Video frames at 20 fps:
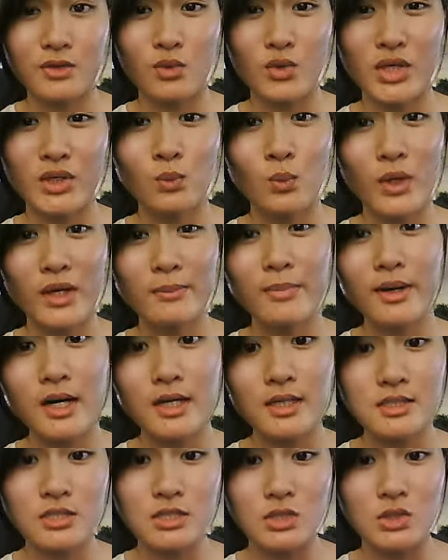in one
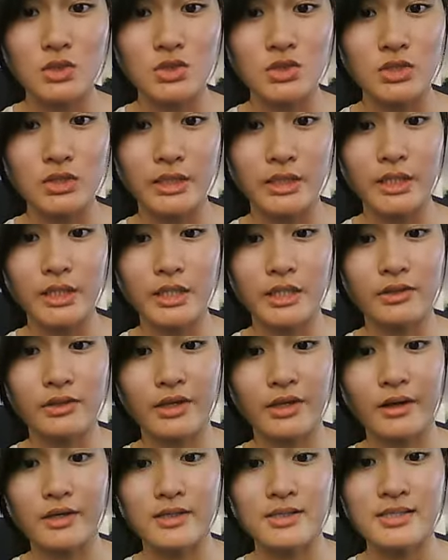box usually
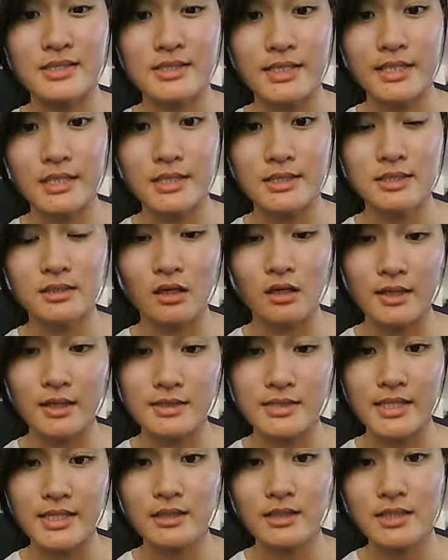there are 6
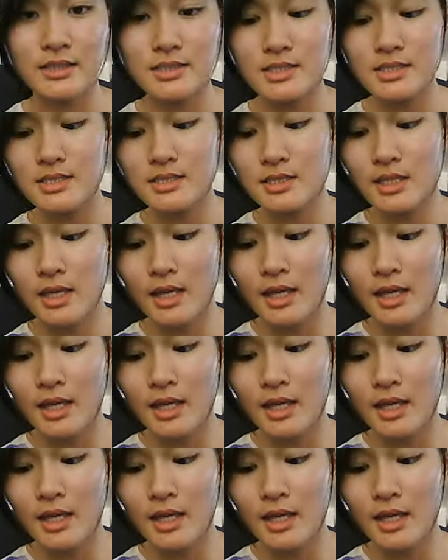contact lenses.